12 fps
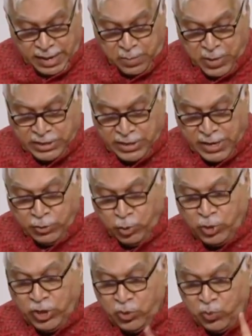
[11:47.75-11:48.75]
among the
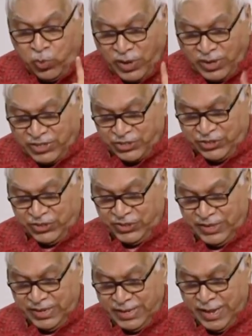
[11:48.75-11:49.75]
Hindus is worse